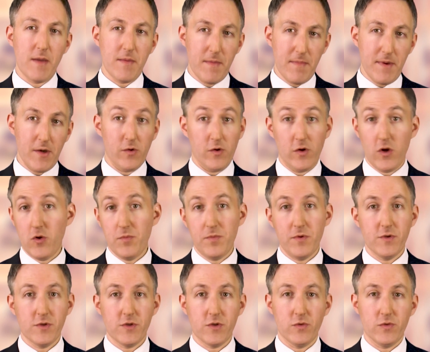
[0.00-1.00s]
may be built on
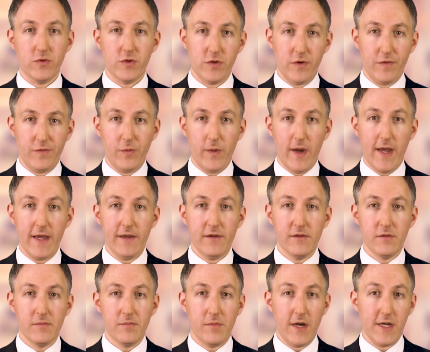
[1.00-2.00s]
open source software
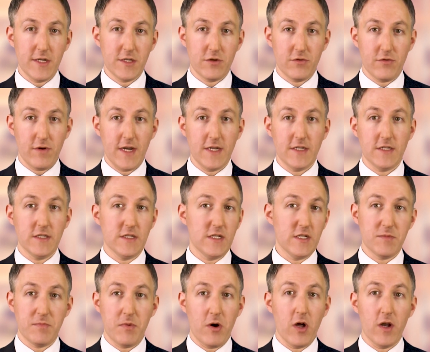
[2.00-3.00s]
by its creators
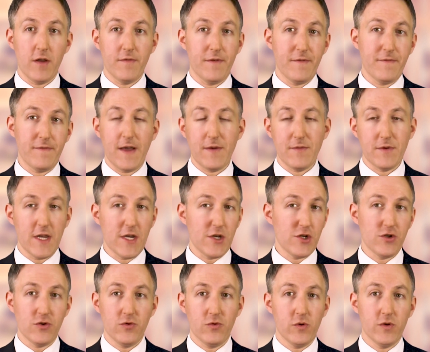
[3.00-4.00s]
as part of a
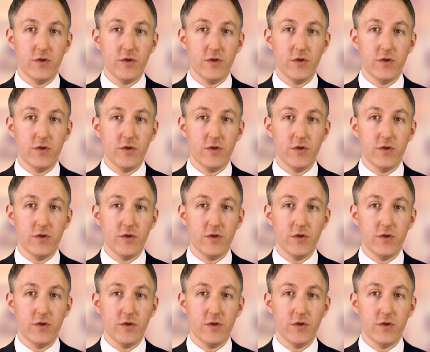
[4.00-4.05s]
foundational